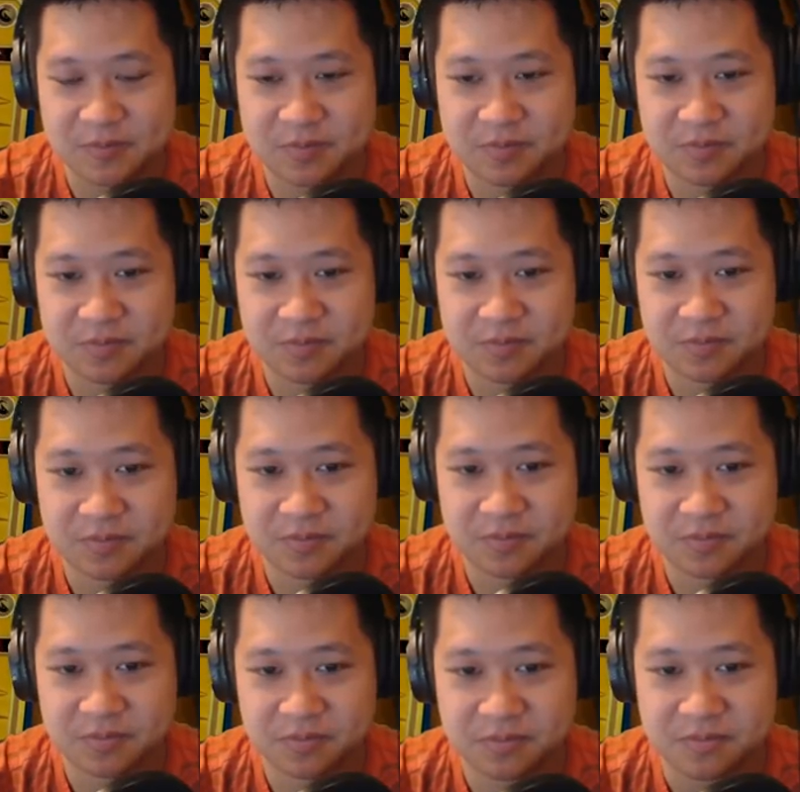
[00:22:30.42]

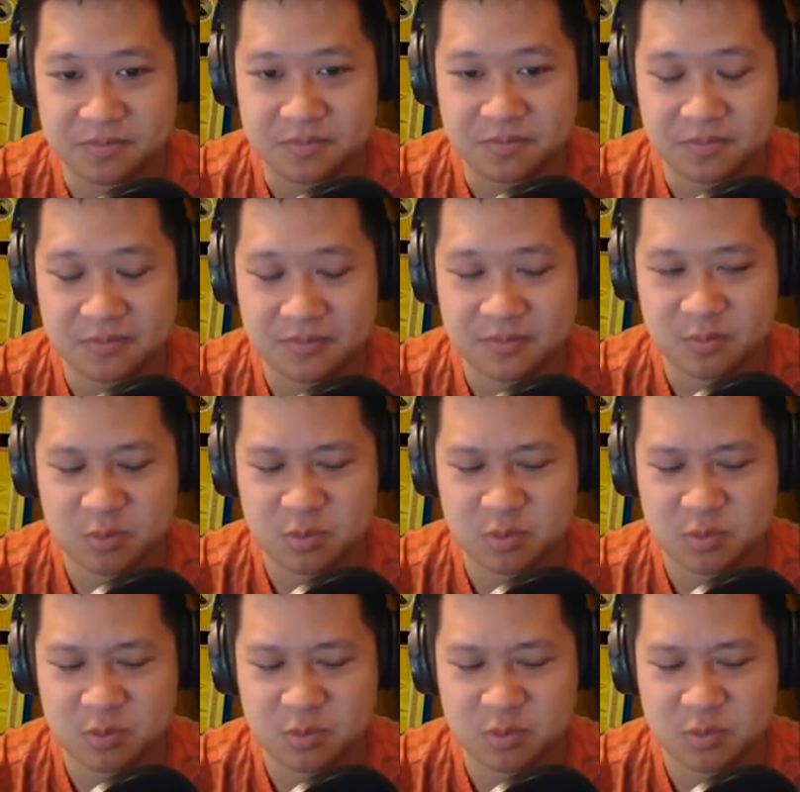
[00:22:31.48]
No one is speaking in this clip.